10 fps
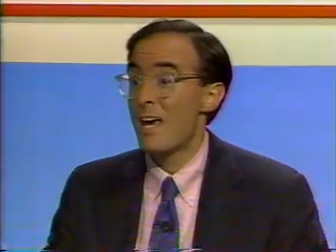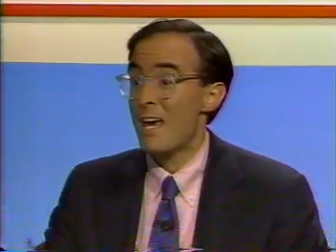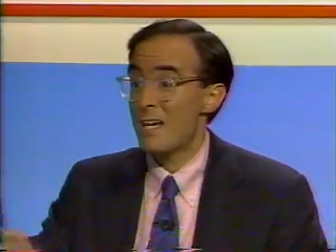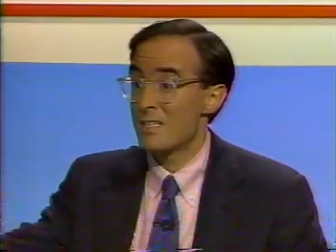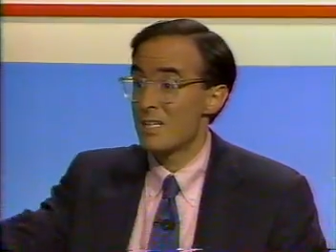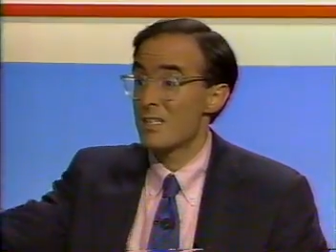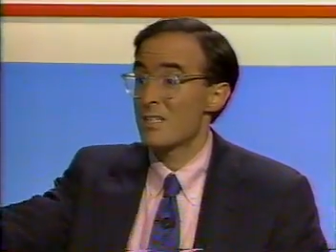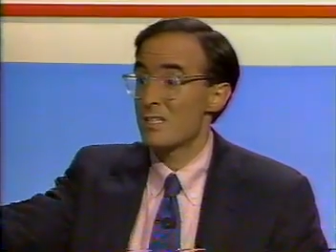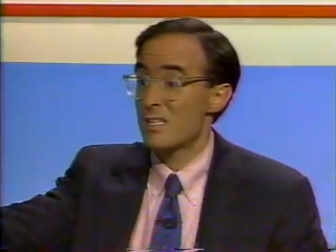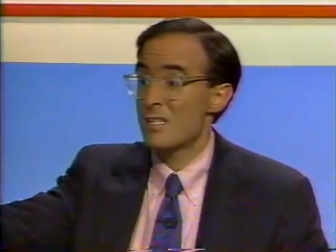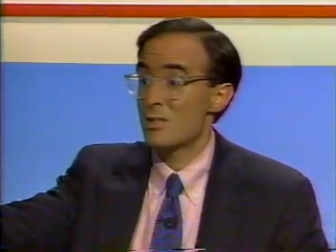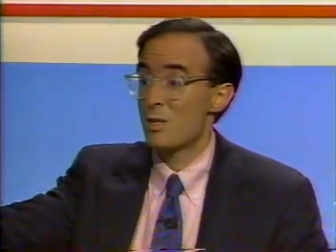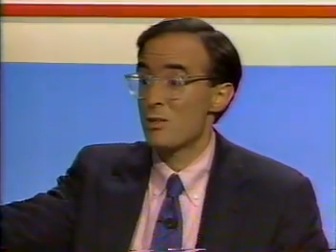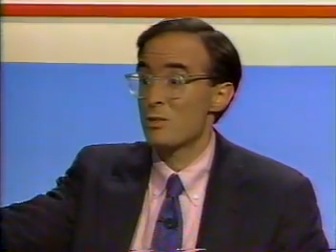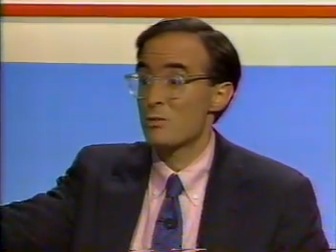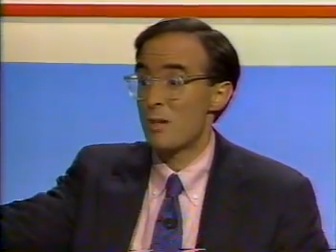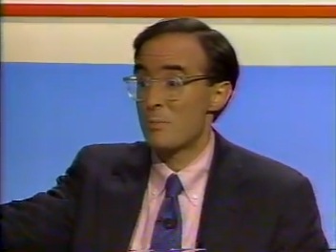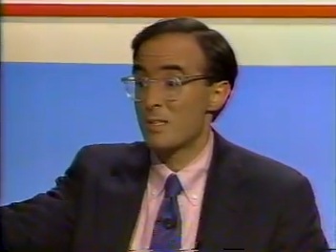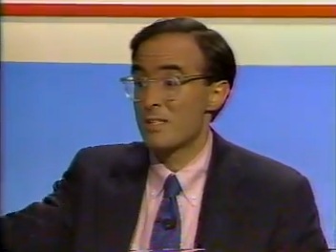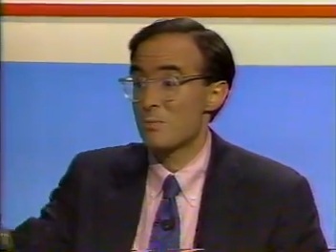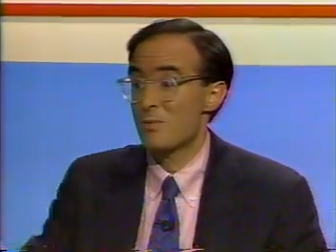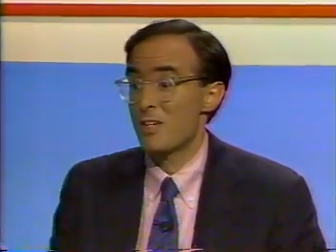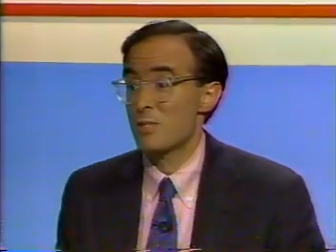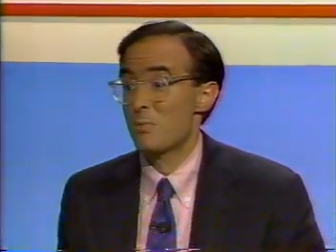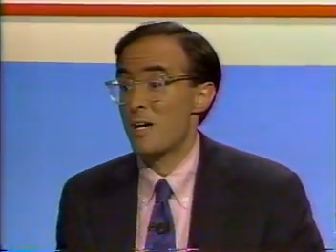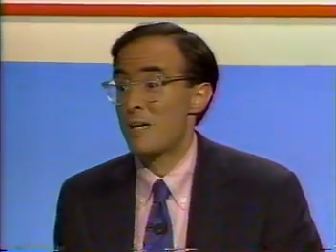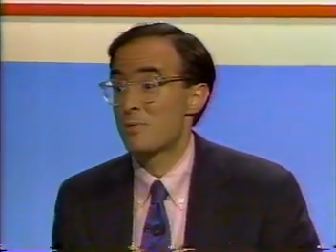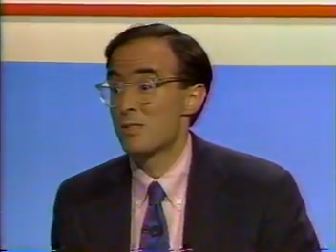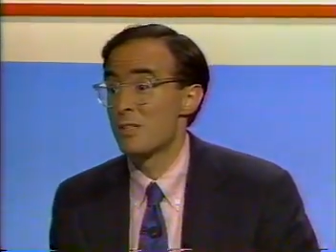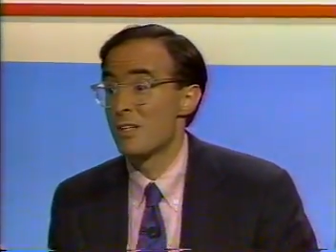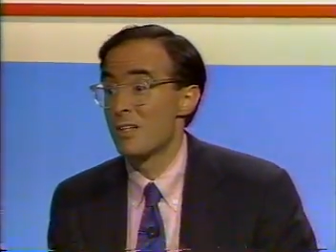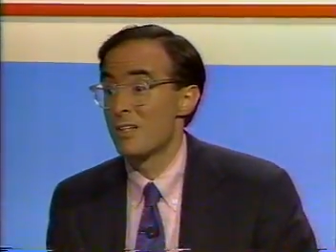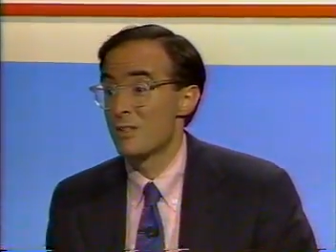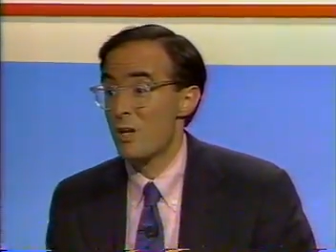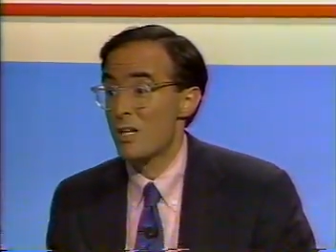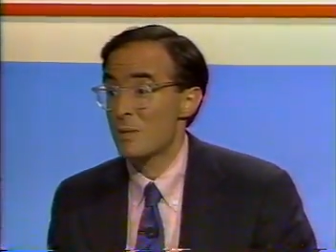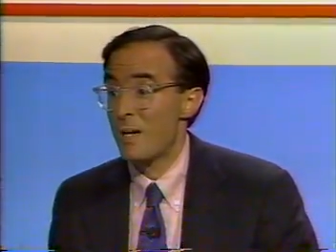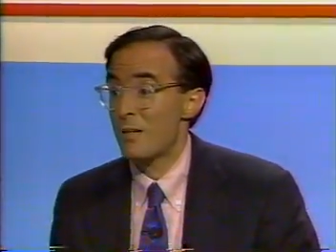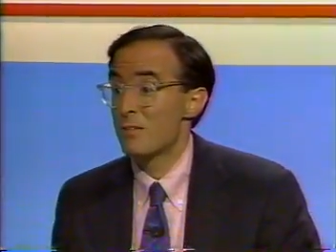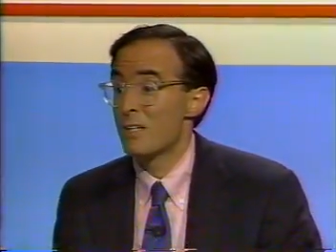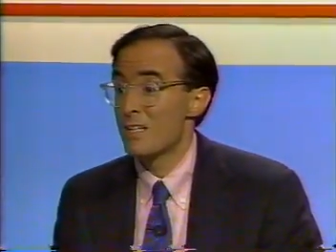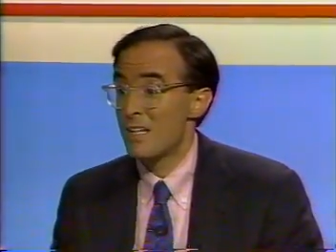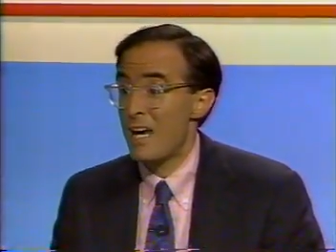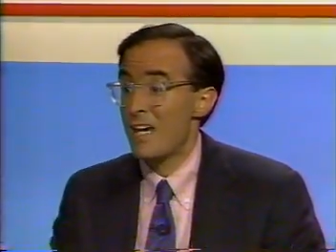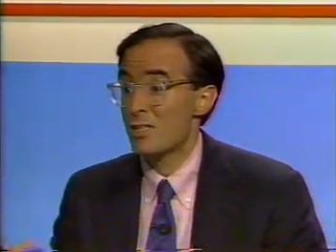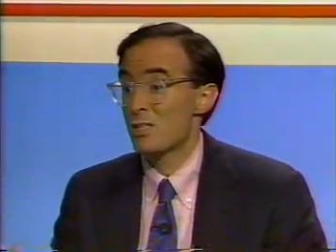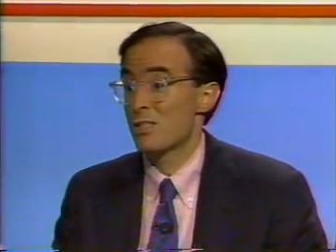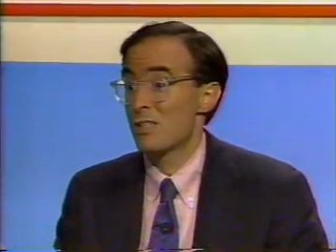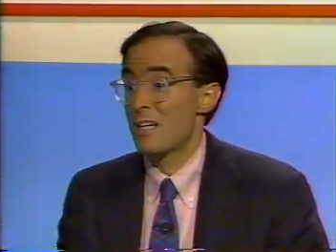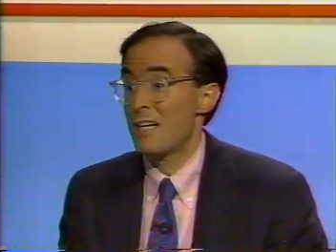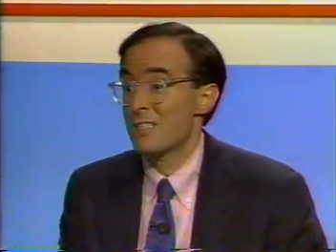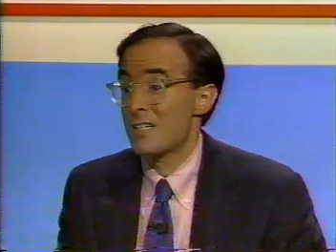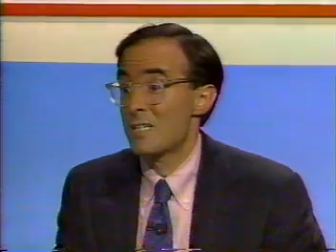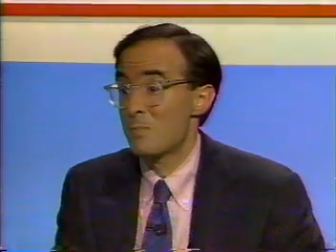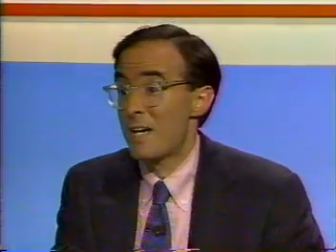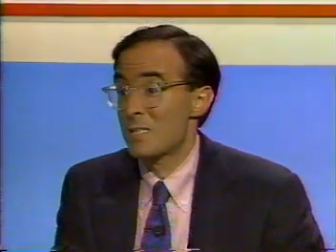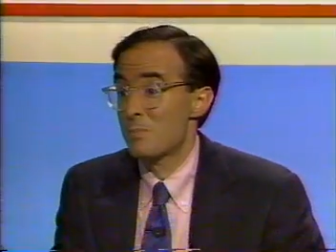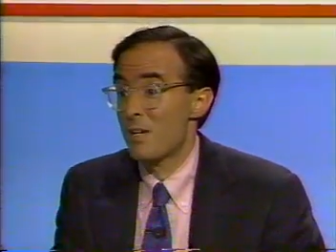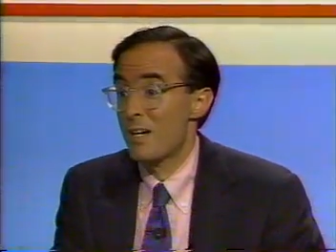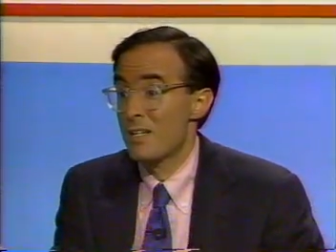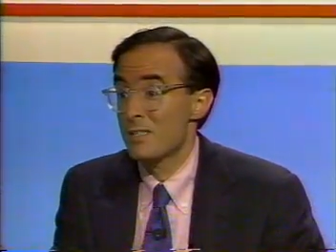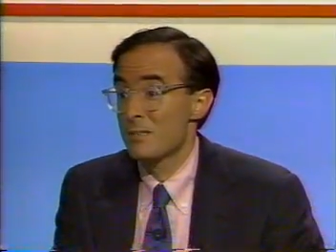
And didn't this internal crumbling that Professor Pipes talked about catch the United States by surprise?